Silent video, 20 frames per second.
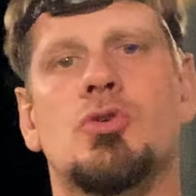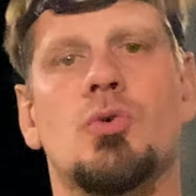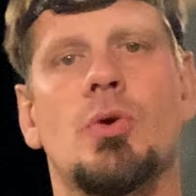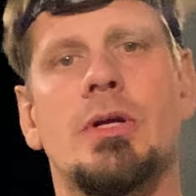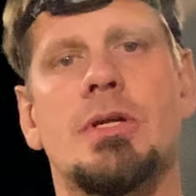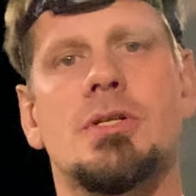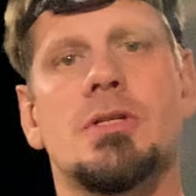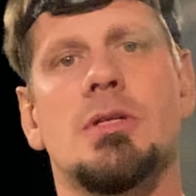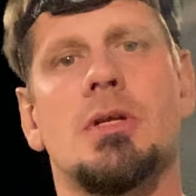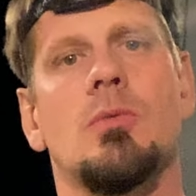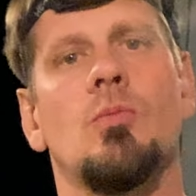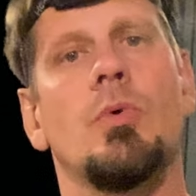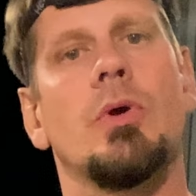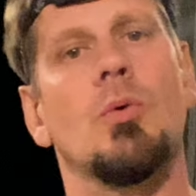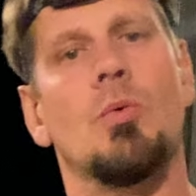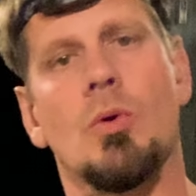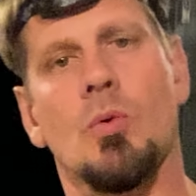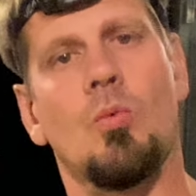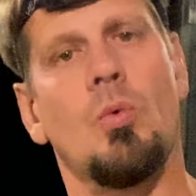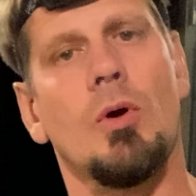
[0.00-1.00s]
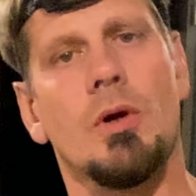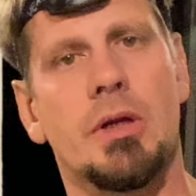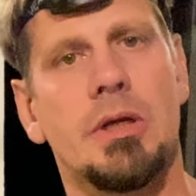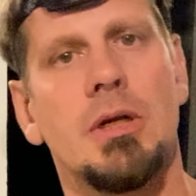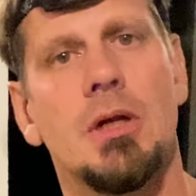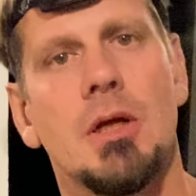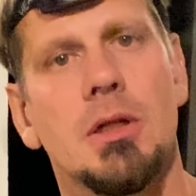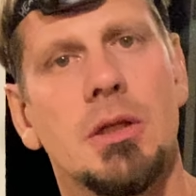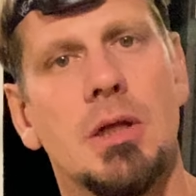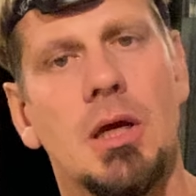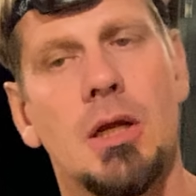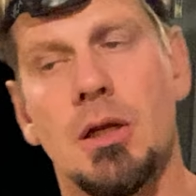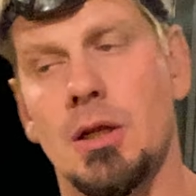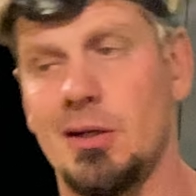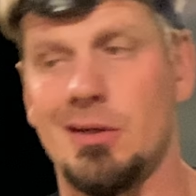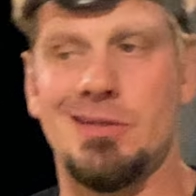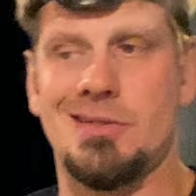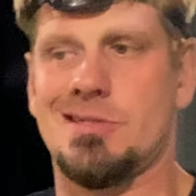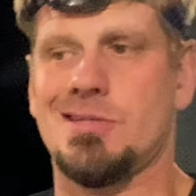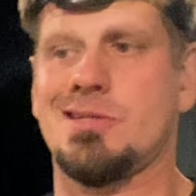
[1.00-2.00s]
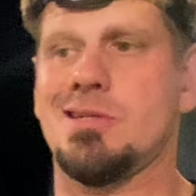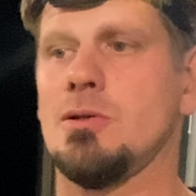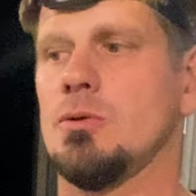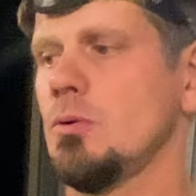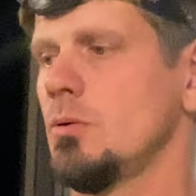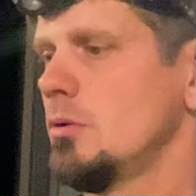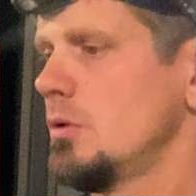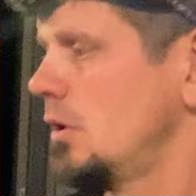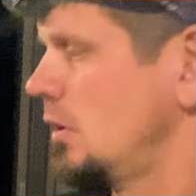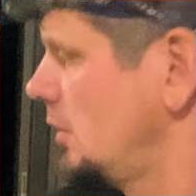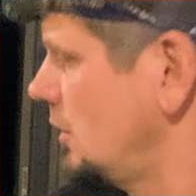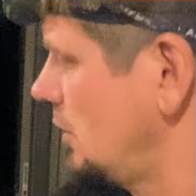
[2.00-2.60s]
traced, and we were working on that, and it still